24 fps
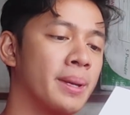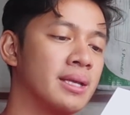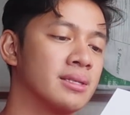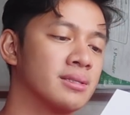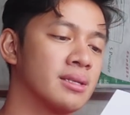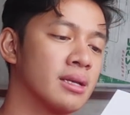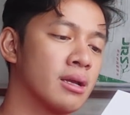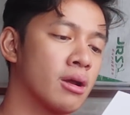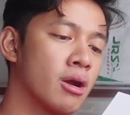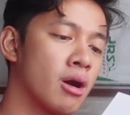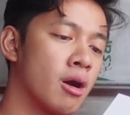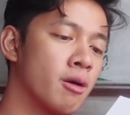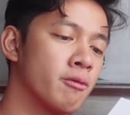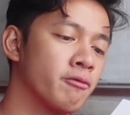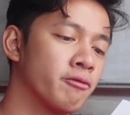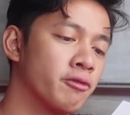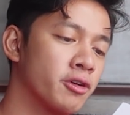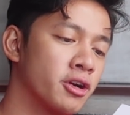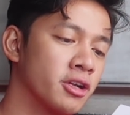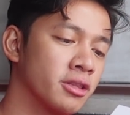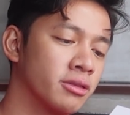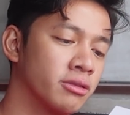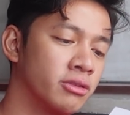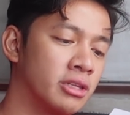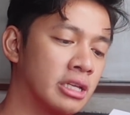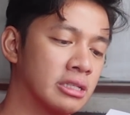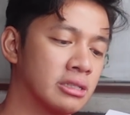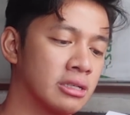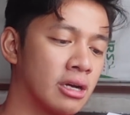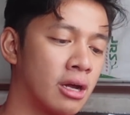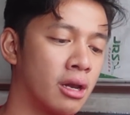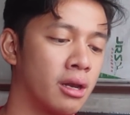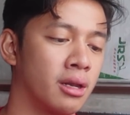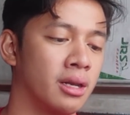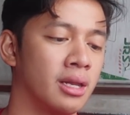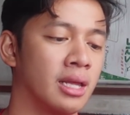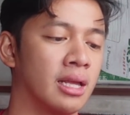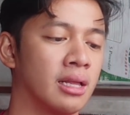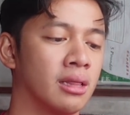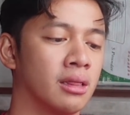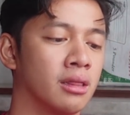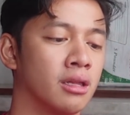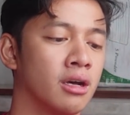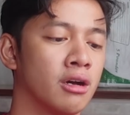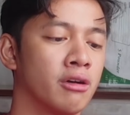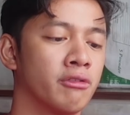amazing comfort this holiday.